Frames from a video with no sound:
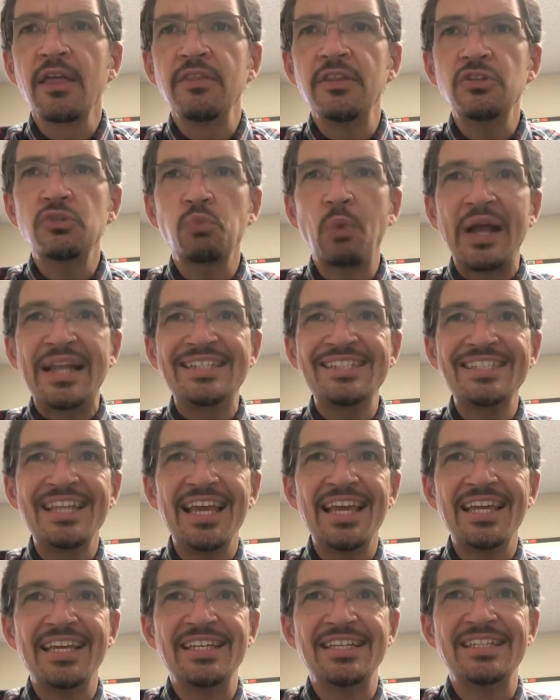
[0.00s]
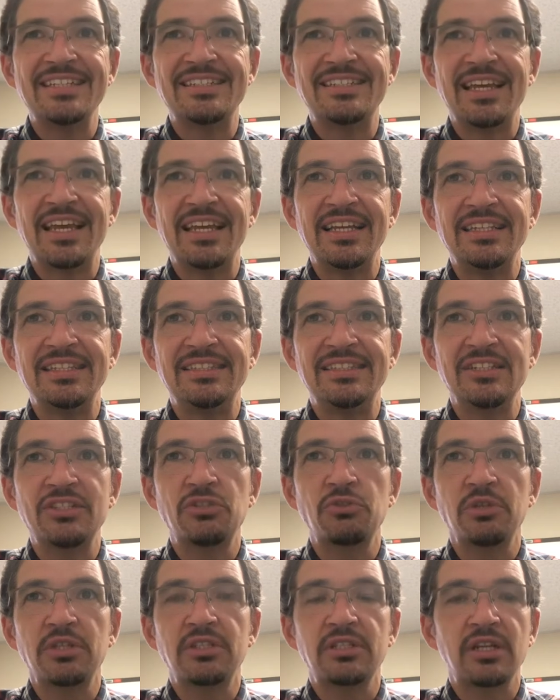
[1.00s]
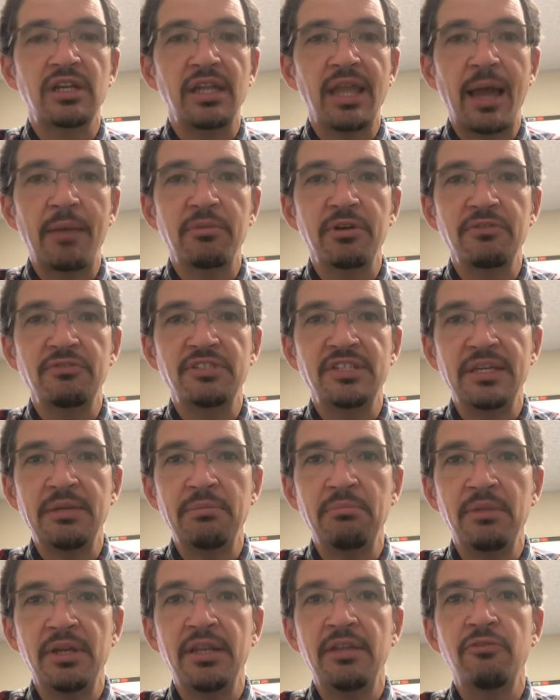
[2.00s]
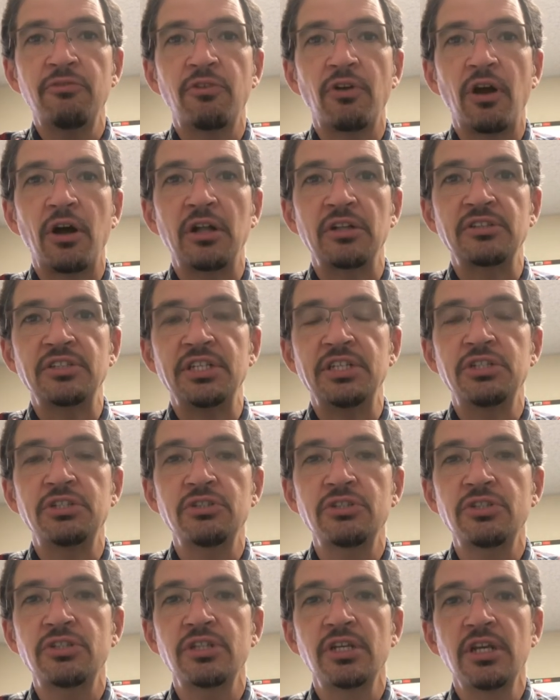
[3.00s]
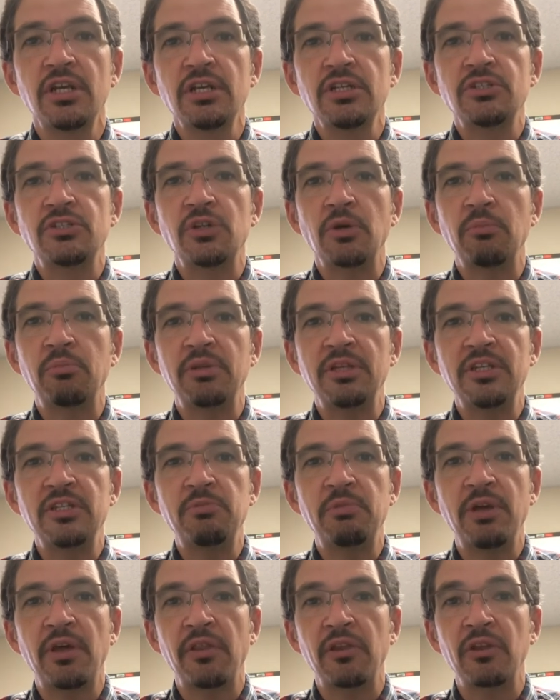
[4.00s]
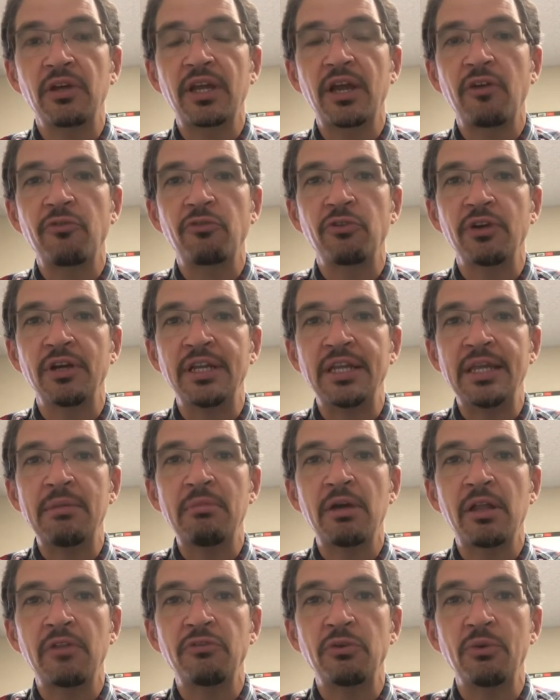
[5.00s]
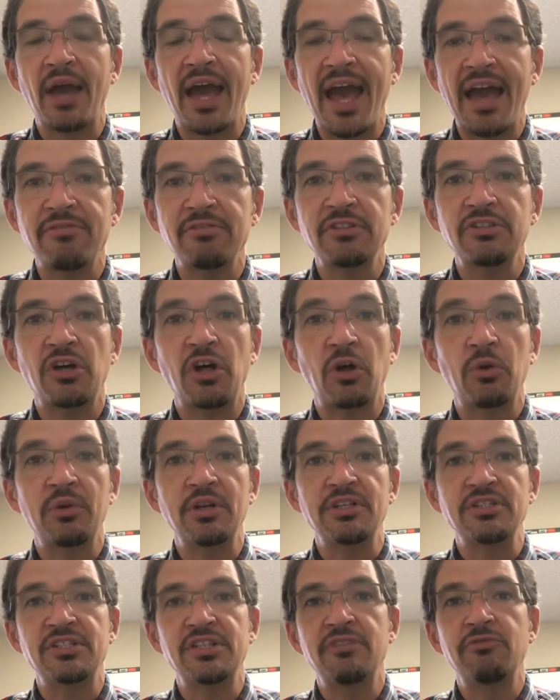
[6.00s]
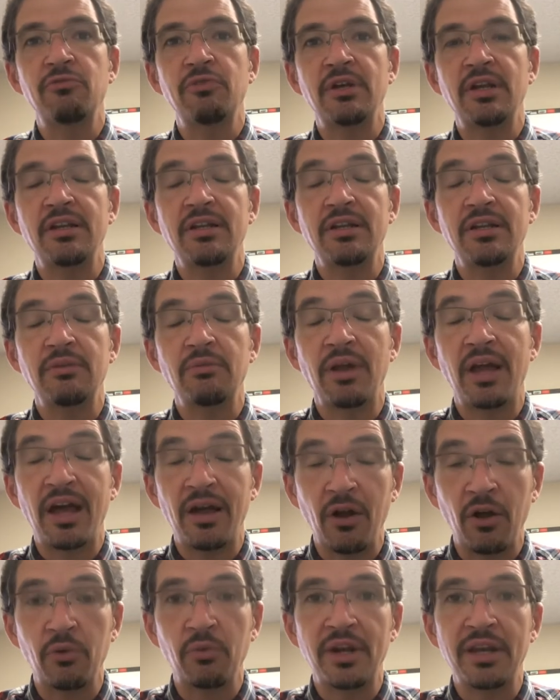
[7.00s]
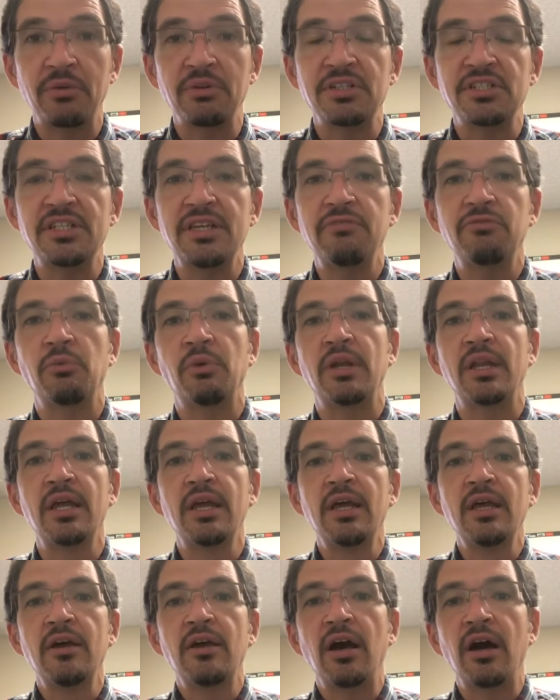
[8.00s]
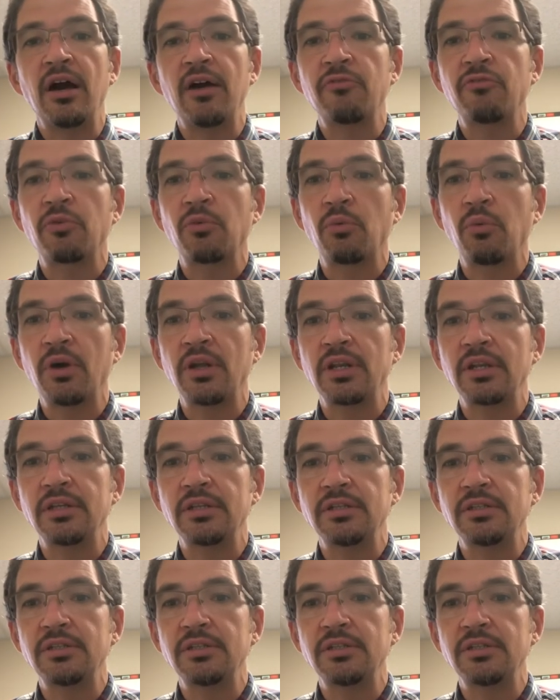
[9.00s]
This Wednesday is a district collaborative team meeting for all teachers. So please be on the lookout for an email if you haven't already received one. Already received one uh, for what